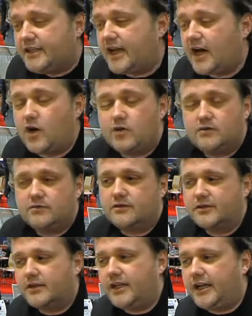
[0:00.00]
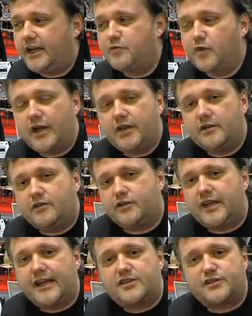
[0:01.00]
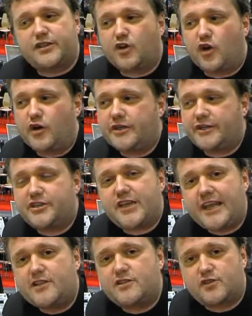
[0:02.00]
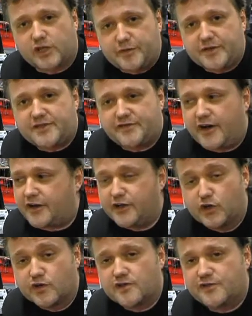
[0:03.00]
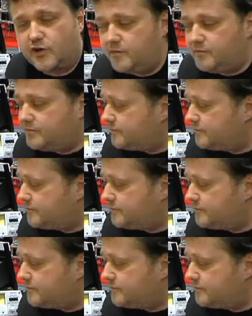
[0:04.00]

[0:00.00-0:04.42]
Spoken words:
Now, in today's recording, a channel strip is very useful,